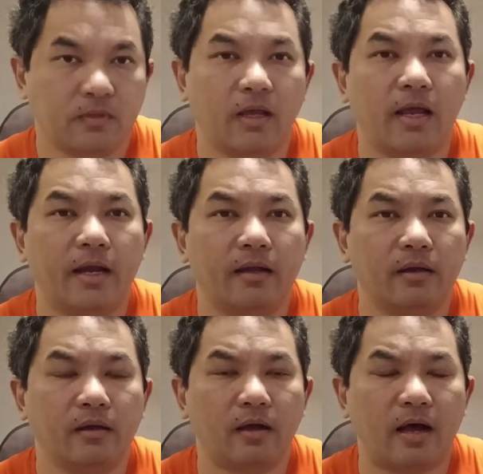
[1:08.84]
And
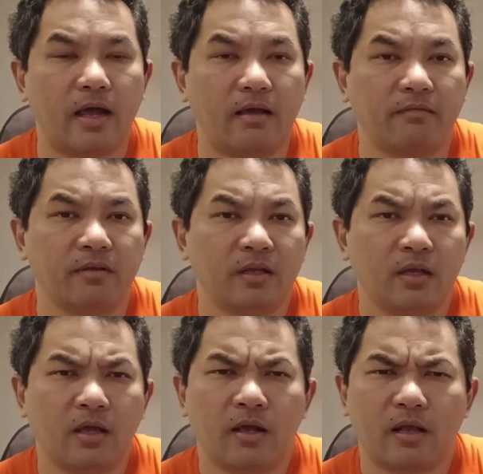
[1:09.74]
uh, I have
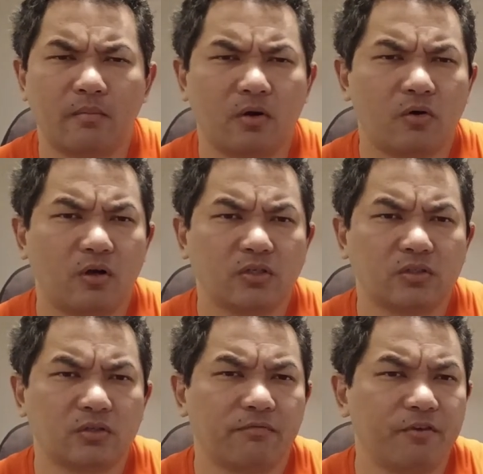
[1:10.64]
come
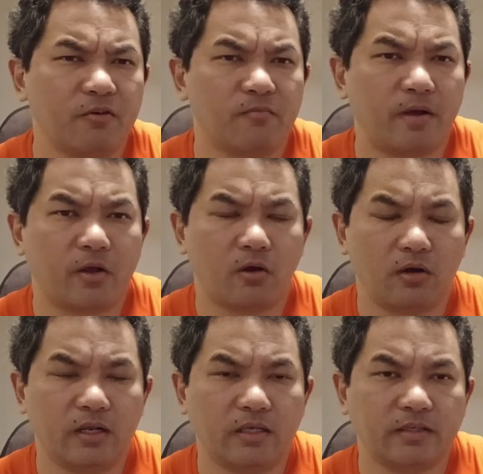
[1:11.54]
across a few of my
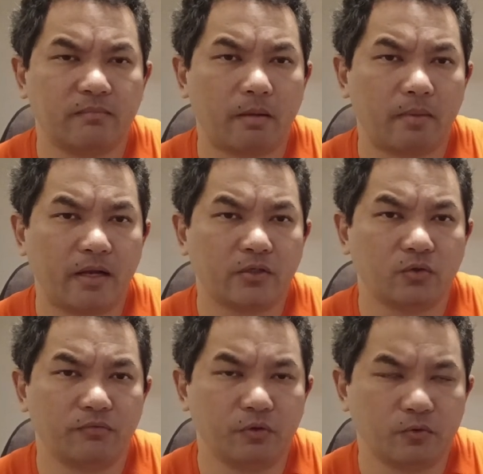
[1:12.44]
colleagues and my mates
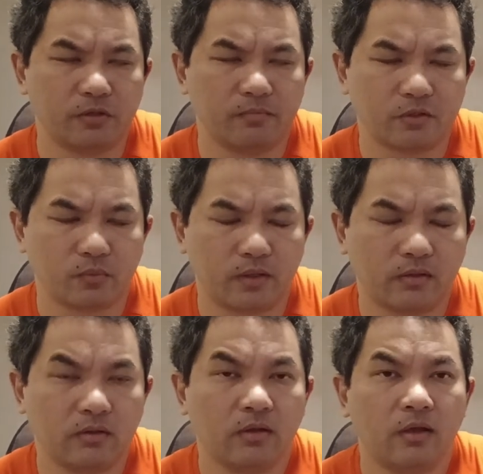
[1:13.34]
who have used them as
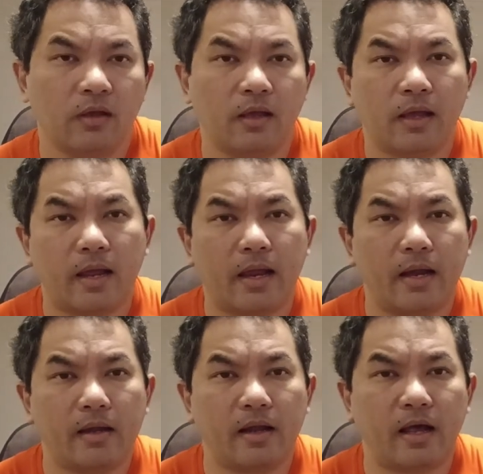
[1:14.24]
well.
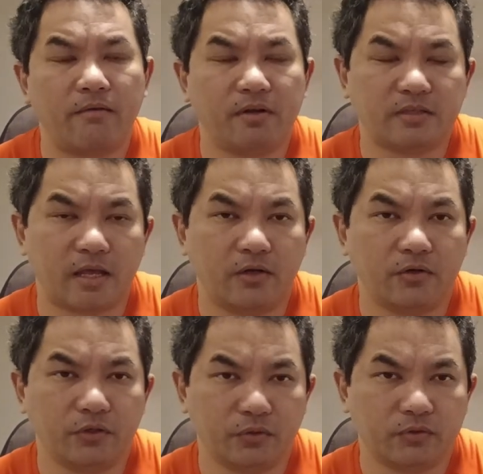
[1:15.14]
And I have decided
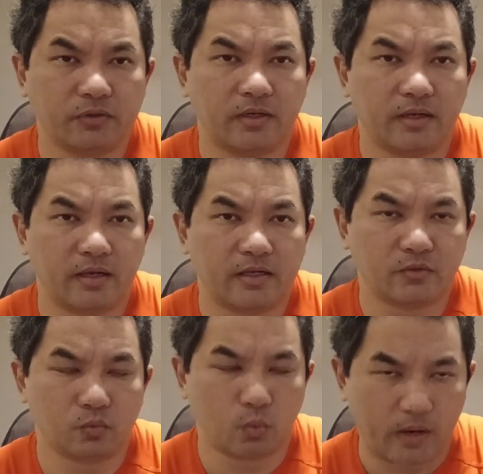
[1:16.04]
to use it
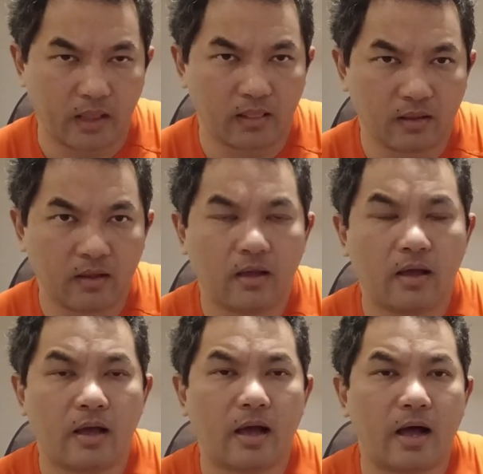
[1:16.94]
as well.
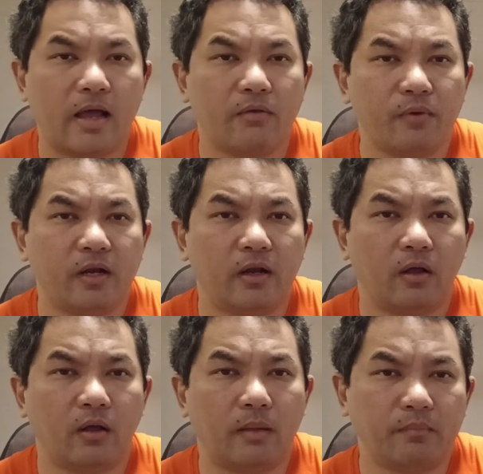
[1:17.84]
I will
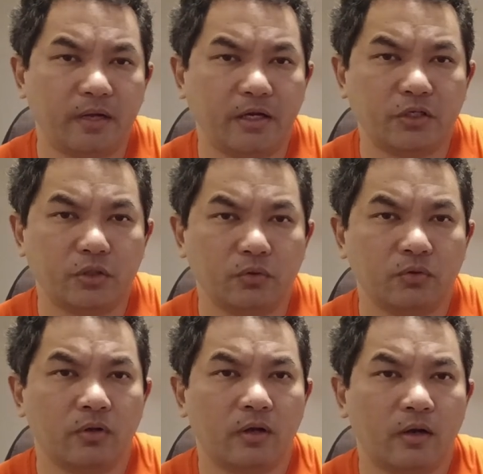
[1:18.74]
update
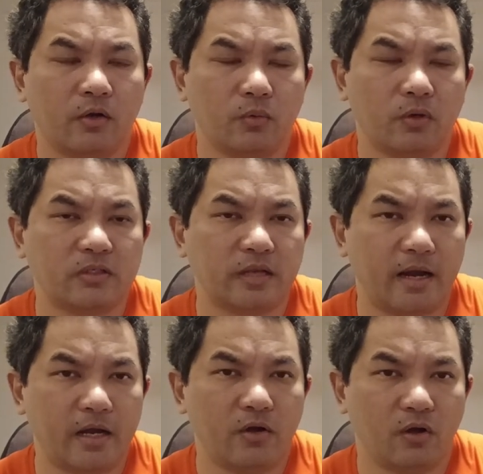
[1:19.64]
you towards the
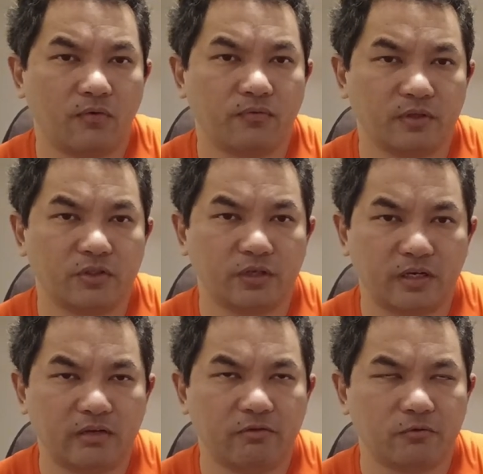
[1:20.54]
end of this
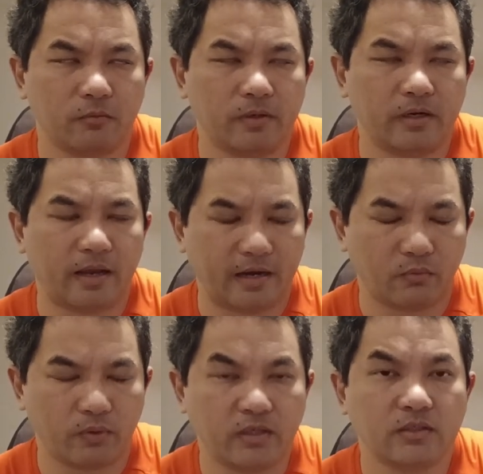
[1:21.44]
journey, which will be in eight
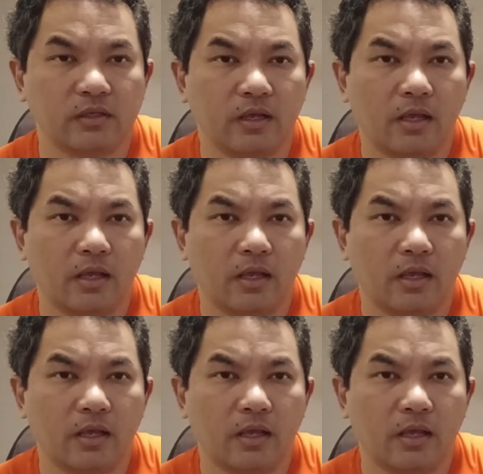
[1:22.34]
weeks.